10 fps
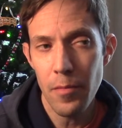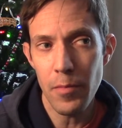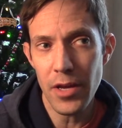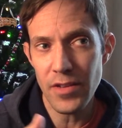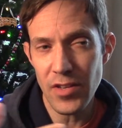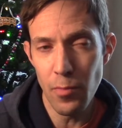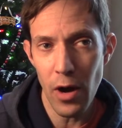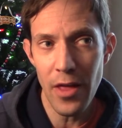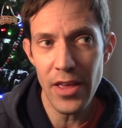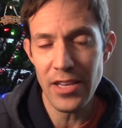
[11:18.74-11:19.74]
Because as,
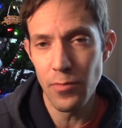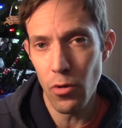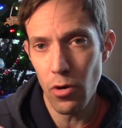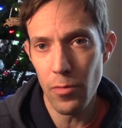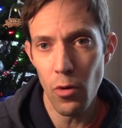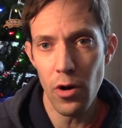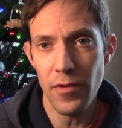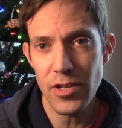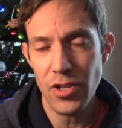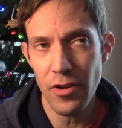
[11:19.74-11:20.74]
I think as more and more of
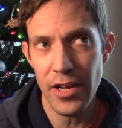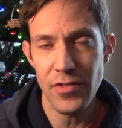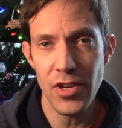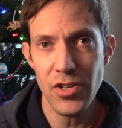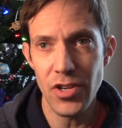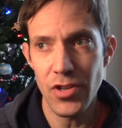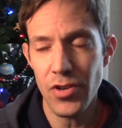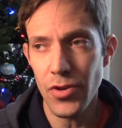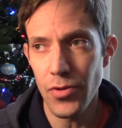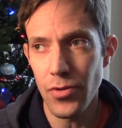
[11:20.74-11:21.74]
us transition
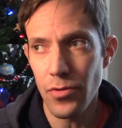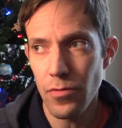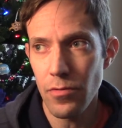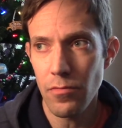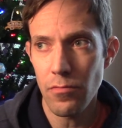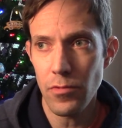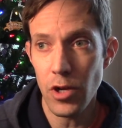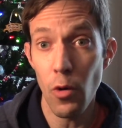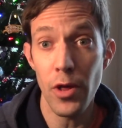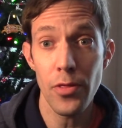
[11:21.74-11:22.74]
to
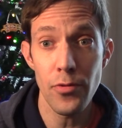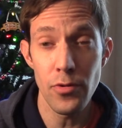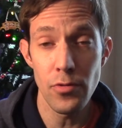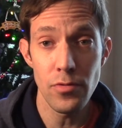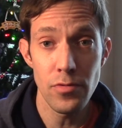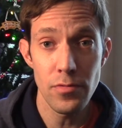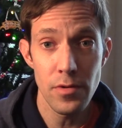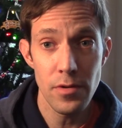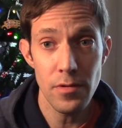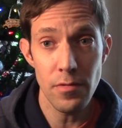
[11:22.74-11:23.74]
going through
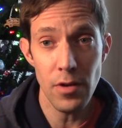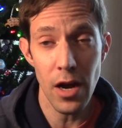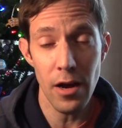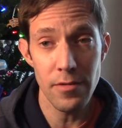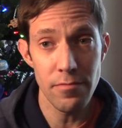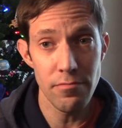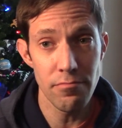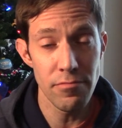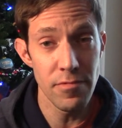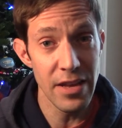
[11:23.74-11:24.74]
uh,
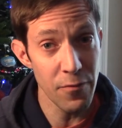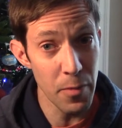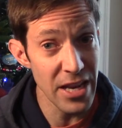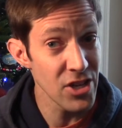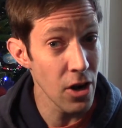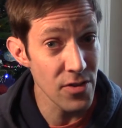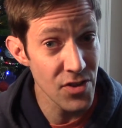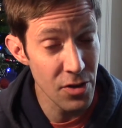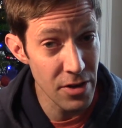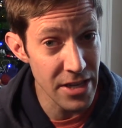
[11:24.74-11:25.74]
information on
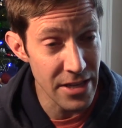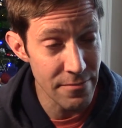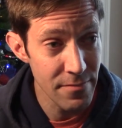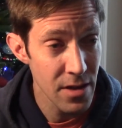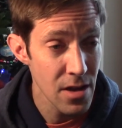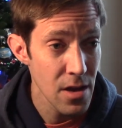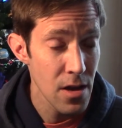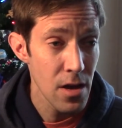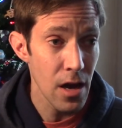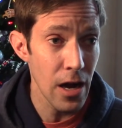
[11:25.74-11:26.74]
screen,
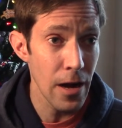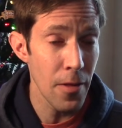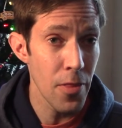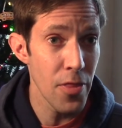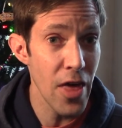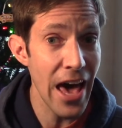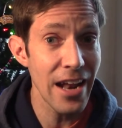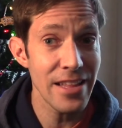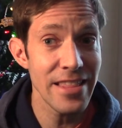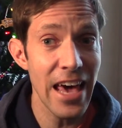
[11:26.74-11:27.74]
uh,
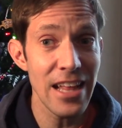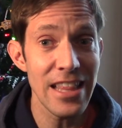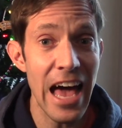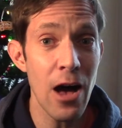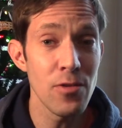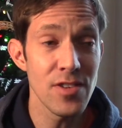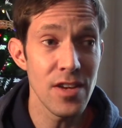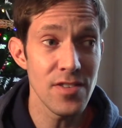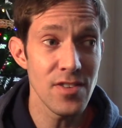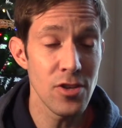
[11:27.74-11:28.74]
that that allows
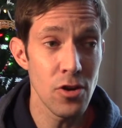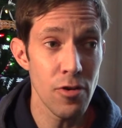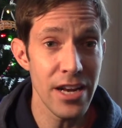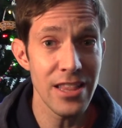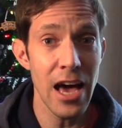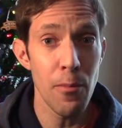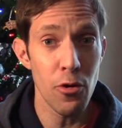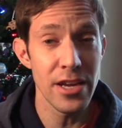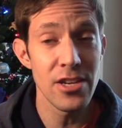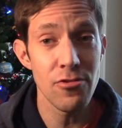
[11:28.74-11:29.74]
us to create a lot
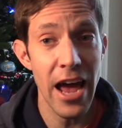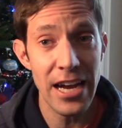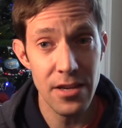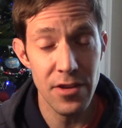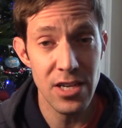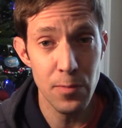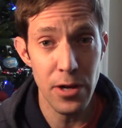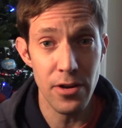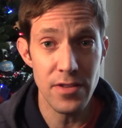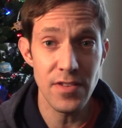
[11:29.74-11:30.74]
more interactive
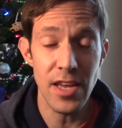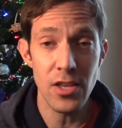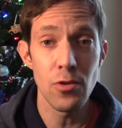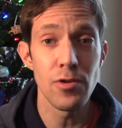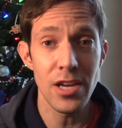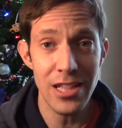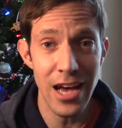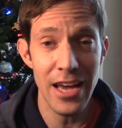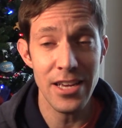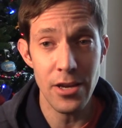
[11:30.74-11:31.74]
experiences that you and the
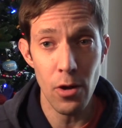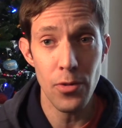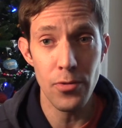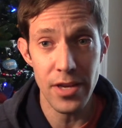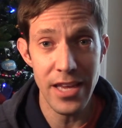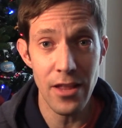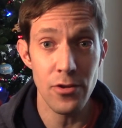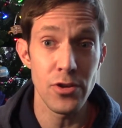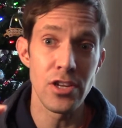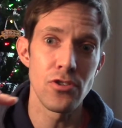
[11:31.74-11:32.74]
client can go through together.
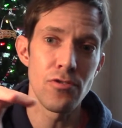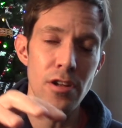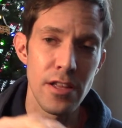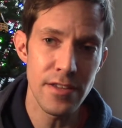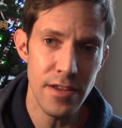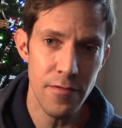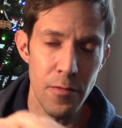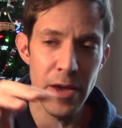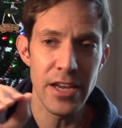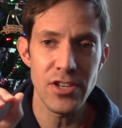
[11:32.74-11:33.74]
You can drill into
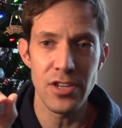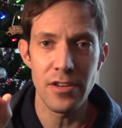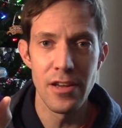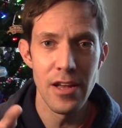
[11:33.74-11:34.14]
information,